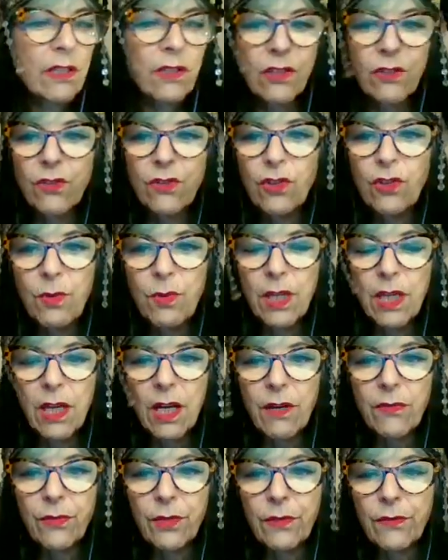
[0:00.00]
So do be
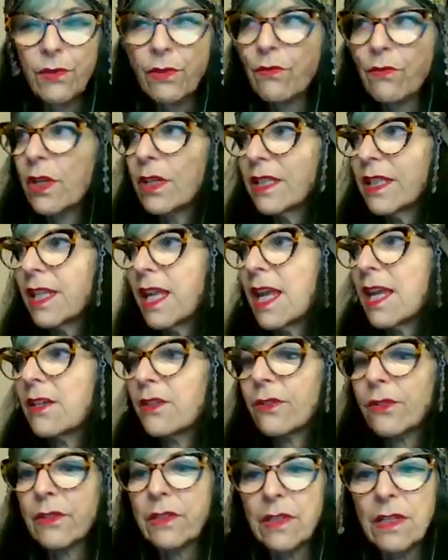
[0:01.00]
careful if you've got
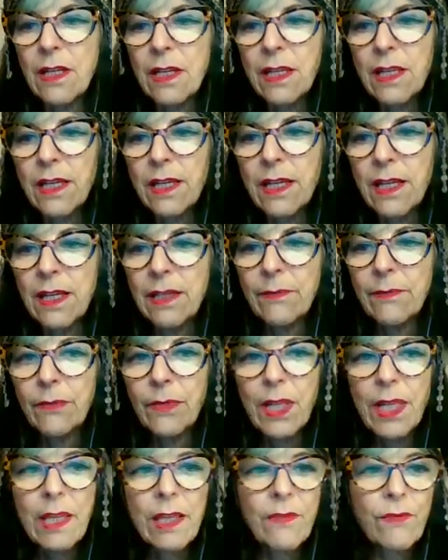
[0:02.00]
candles tonight.
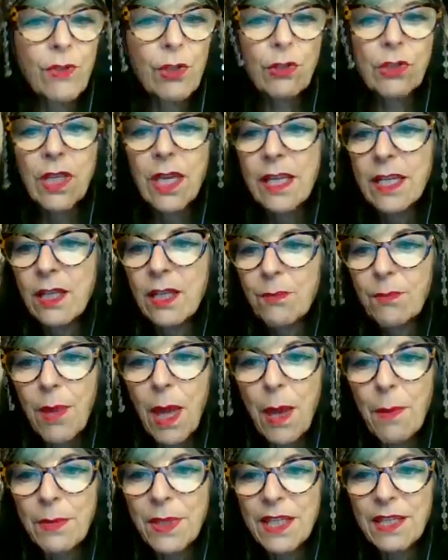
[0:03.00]
If you're lighting
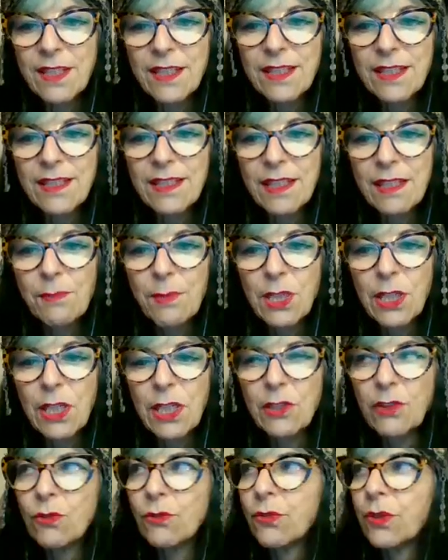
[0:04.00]
pumpkins, I mean, I
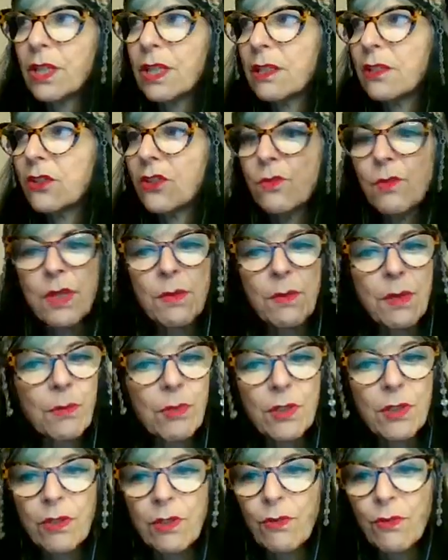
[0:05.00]
don't think too many
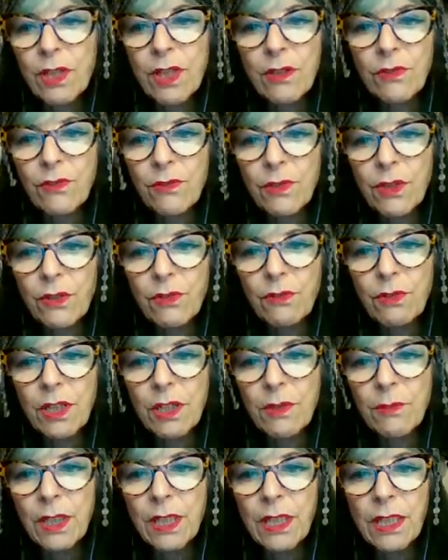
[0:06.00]
people are going out
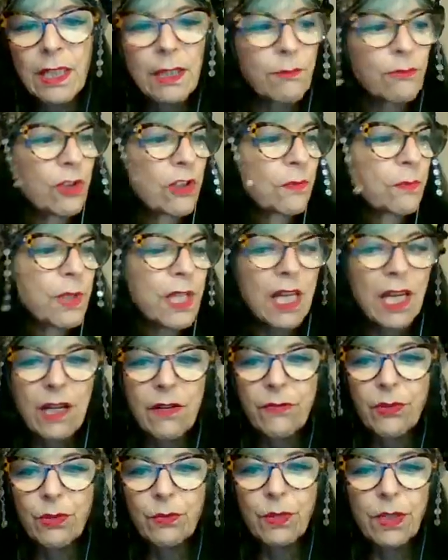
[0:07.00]
trick-or-treating, but just be
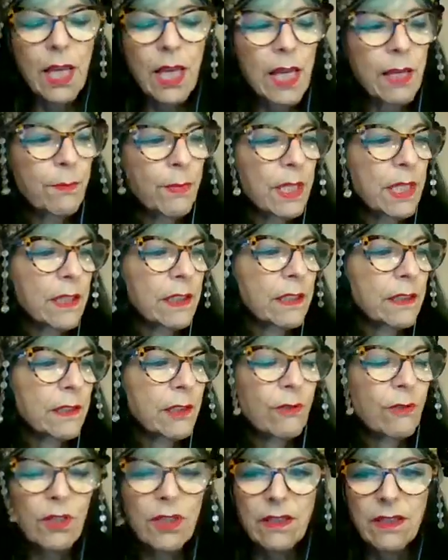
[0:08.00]
careful with that because
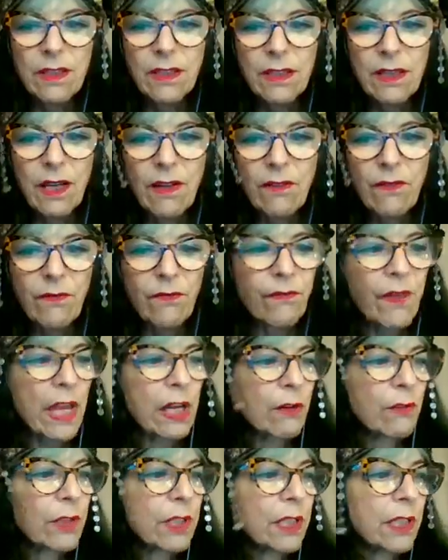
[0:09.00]
Uranus is kind of
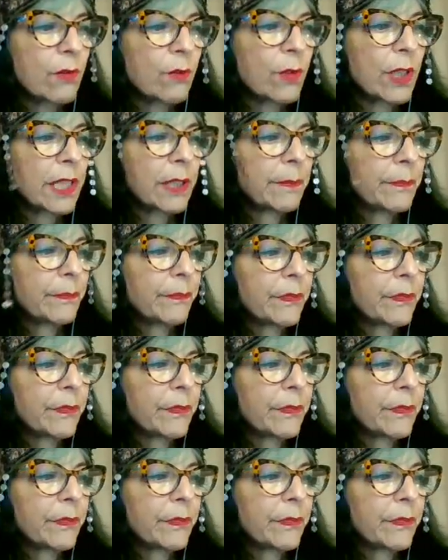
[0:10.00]
fiery in a way.